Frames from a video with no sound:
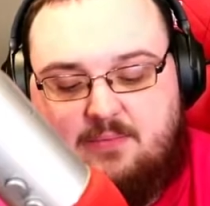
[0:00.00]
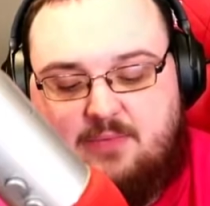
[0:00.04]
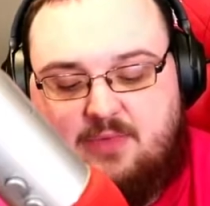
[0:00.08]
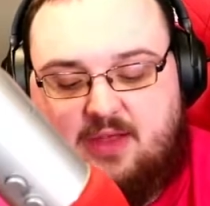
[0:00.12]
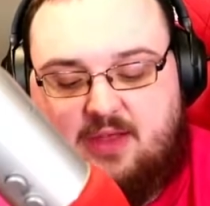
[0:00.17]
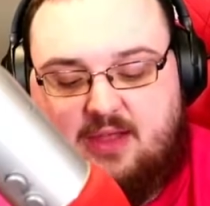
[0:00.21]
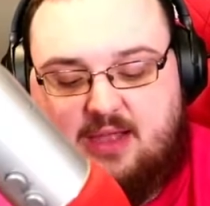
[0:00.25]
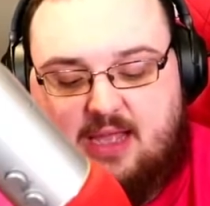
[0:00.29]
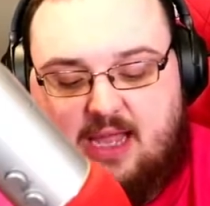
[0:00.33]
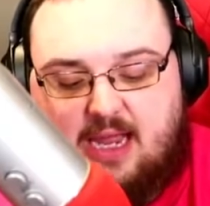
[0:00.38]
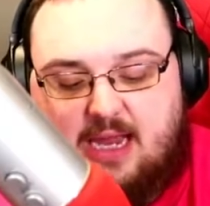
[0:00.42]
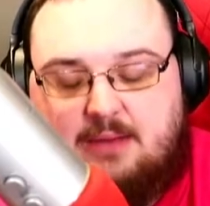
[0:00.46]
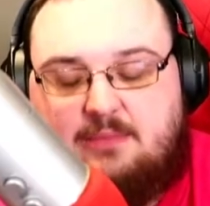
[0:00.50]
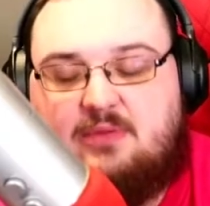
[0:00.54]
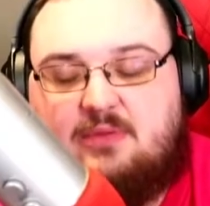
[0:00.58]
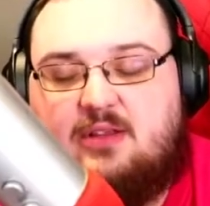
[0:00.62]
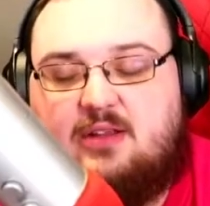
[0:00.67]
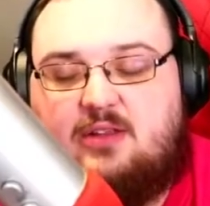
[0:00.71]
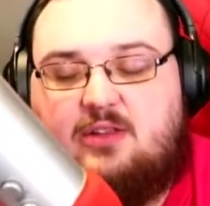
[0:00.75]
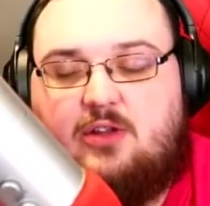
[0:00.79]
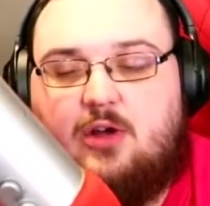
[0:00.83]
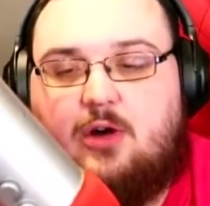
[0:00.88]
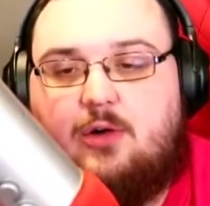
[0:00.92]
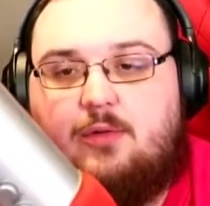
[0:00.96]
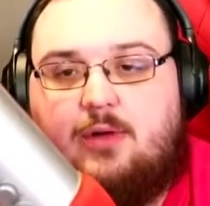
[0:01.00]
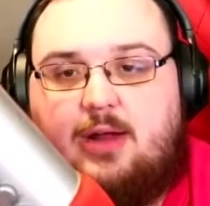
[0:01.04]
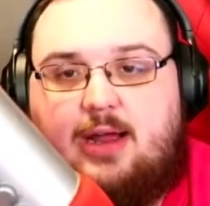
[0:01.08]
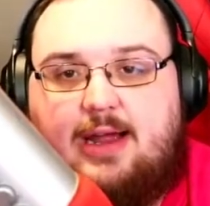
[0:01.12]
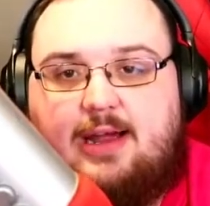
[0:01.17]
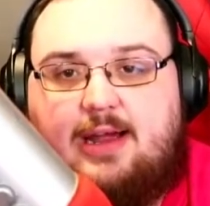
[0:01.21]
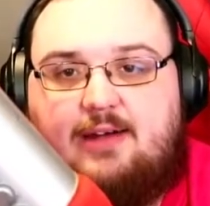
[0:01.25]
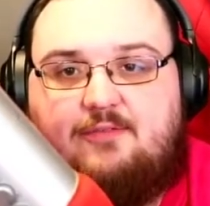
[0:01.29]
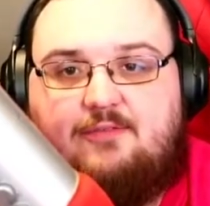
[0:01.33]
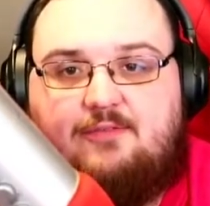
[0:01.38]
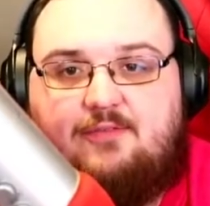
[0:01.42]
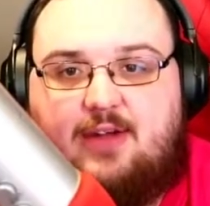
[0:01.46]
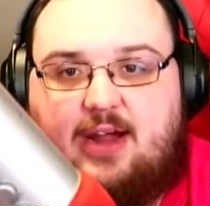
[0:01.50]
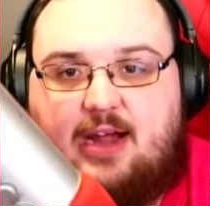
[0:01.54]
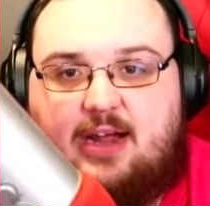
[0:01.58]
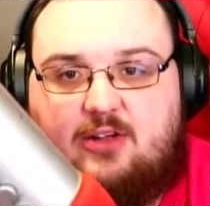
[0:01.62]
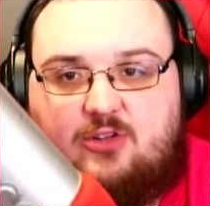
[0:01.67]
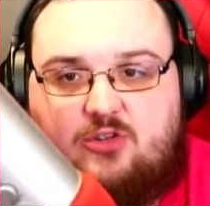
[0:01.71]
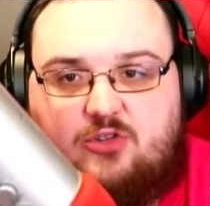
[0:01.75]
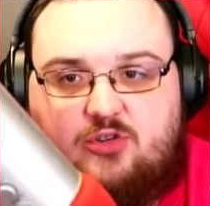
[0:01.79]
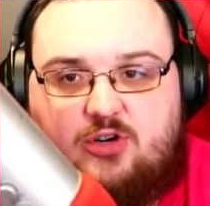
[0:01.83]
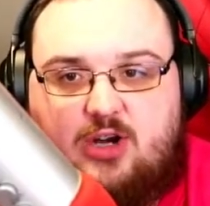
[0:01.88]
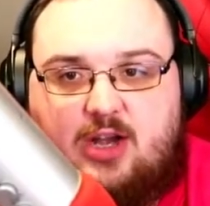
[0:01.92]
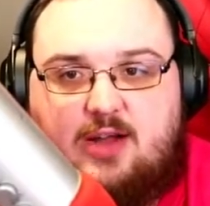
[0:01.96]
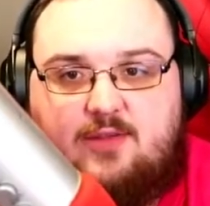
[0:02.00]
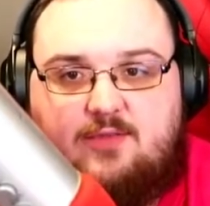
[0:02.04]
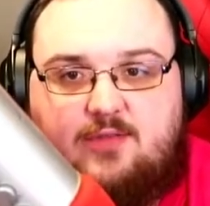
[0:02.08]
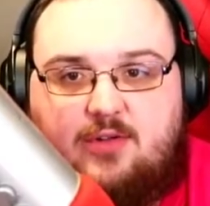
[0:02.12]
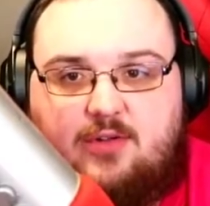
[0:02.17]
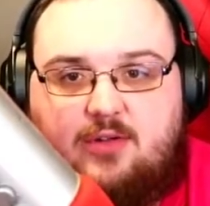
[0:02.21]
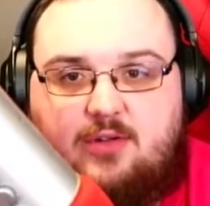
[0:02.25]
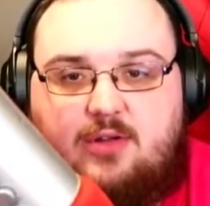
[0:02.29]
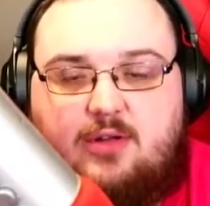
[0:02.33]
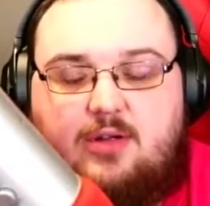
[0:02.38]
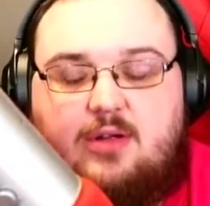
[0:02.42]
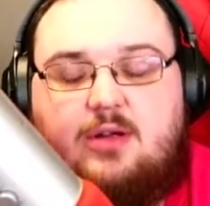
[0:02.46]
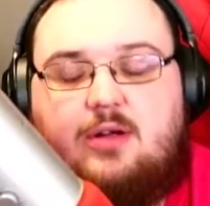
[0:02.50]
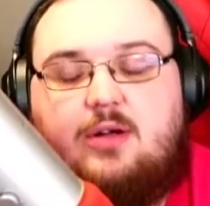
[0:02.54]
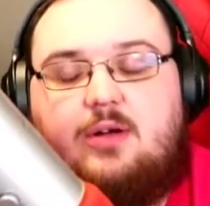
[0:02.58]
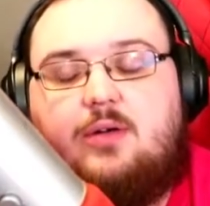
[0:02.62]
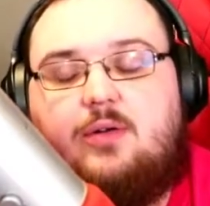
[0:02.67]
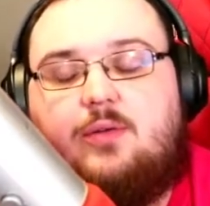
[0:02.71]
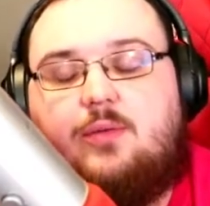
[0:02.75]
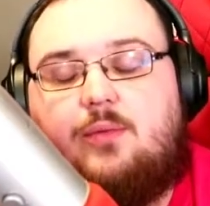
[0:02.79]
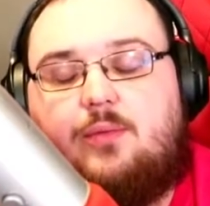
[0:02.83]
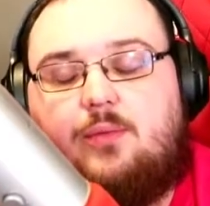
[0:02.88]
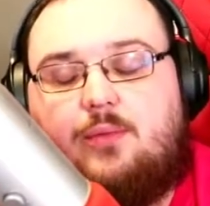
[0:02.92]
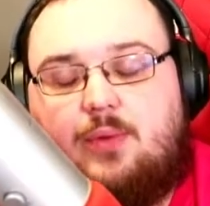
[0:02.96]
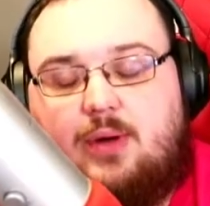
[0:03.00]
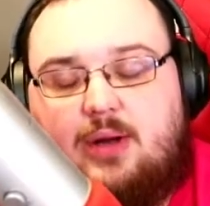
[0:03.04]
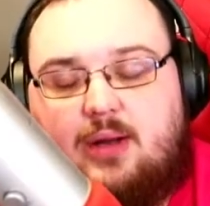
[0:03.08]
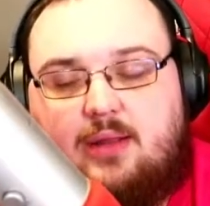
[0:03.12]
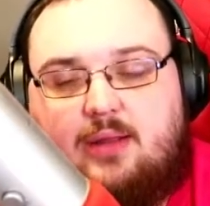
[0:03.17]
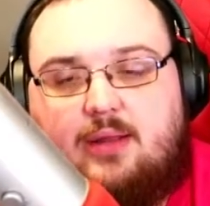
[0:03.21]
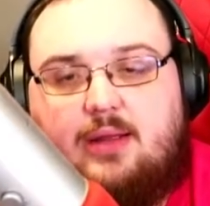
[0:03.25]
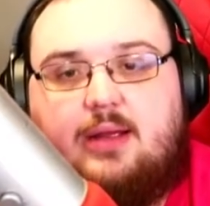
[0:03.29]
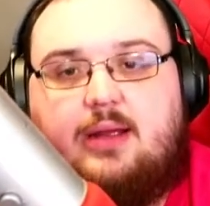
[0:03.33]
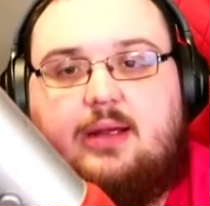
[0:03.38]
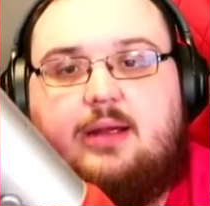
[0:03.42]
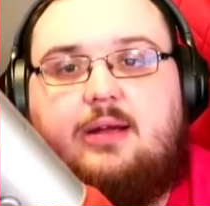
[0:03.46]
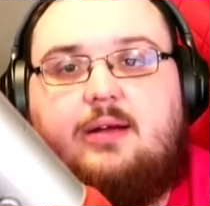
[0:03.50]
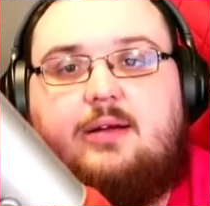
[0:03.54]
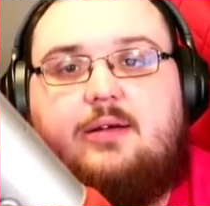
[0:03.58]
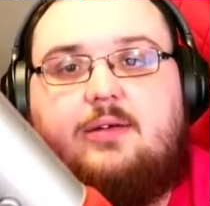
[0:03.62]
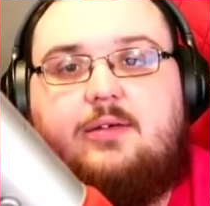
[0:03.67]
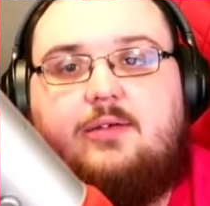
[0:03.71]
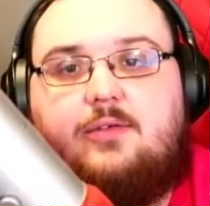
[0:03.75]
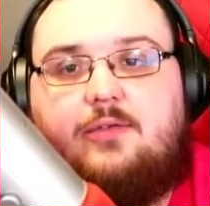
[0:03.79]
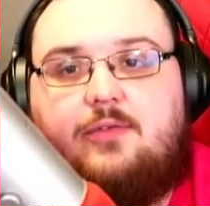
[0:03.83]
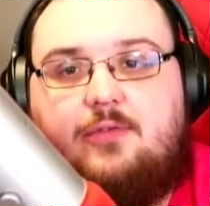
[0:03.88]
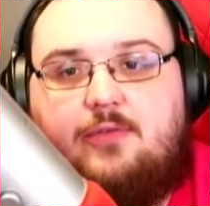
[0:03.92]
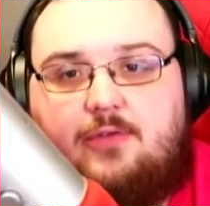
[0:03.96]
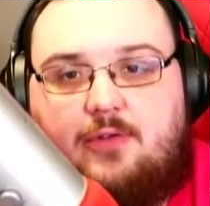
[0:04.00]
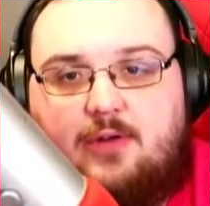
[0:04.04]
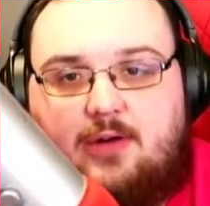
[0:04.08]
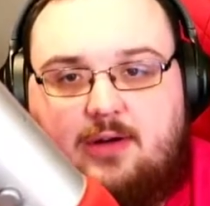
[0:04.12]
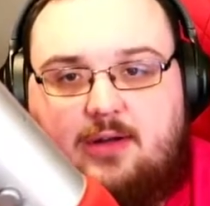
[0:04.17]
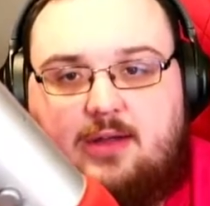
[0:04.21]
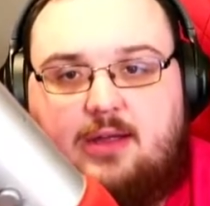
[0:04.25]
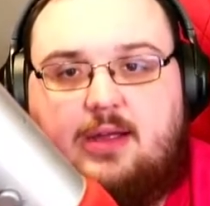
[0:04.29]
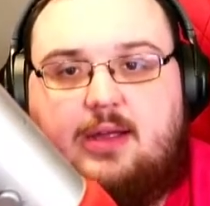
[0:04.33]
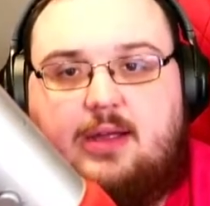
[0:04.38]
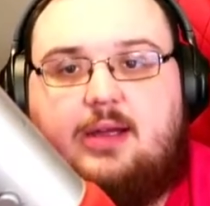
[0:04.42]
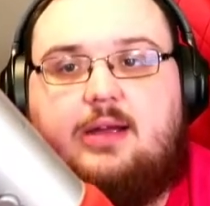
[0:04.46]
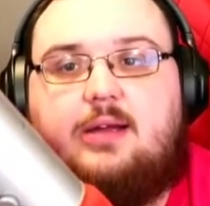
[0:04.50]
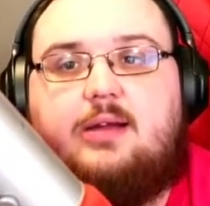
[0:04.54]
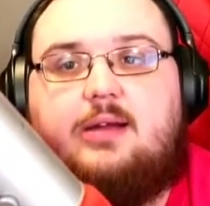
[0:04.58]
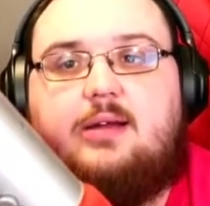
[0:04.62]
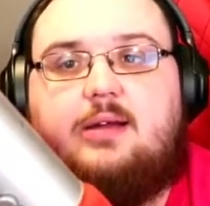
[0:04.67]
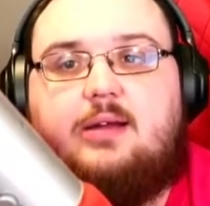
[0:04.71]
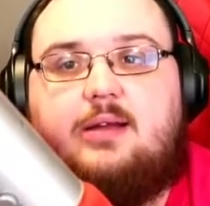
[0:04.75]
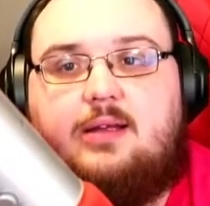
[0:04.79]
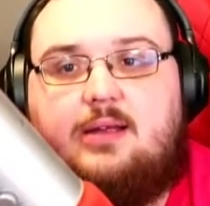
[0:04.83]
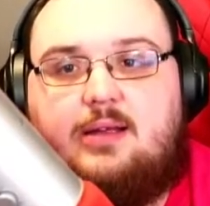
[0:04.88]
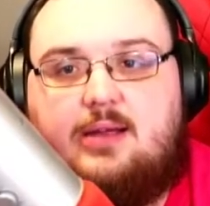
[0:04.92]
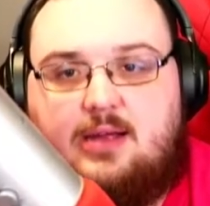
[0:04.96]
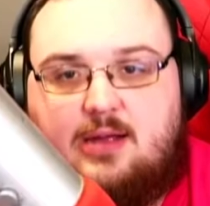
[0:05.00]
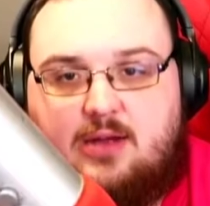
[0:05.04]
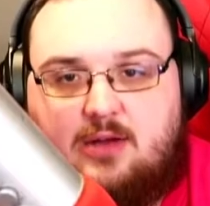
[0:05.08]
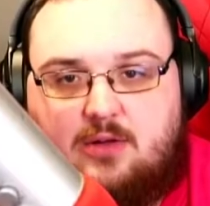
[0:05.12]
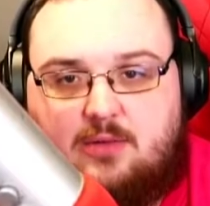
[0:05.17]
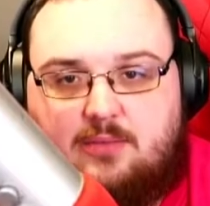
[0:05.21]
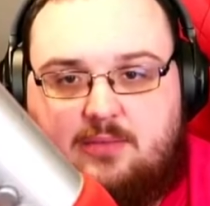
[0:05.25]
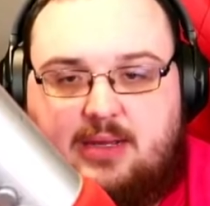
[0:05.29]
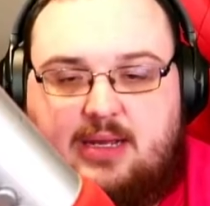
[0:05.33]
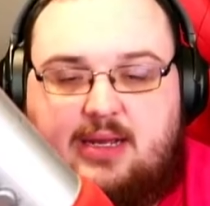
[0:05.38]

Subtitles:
games that don't have fast travel really fucking kill me.